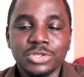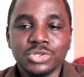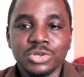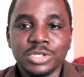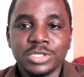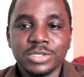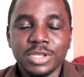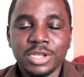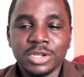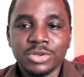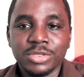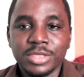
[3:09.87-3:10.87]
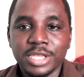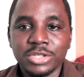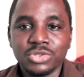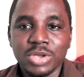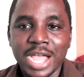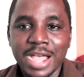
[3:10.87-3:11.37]
So it's a good thing
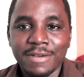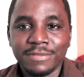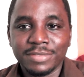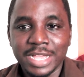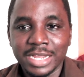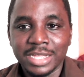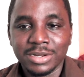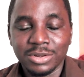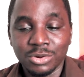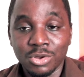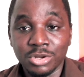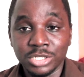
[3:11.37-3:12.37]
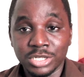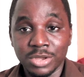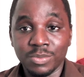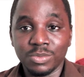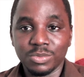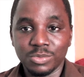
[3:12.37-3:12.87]
to have that
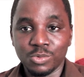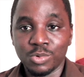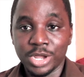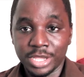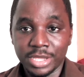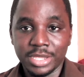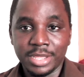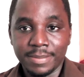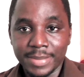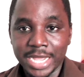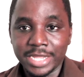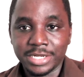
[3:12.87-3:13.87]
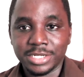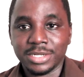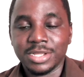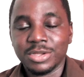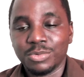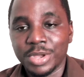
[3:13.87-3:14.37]
long-term work in mind
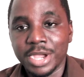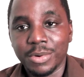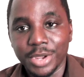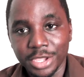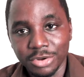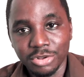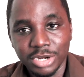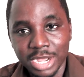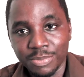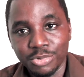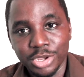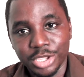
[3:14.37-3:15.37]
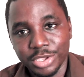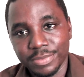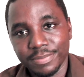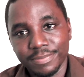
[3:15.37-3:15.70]
when you're working on Upwork.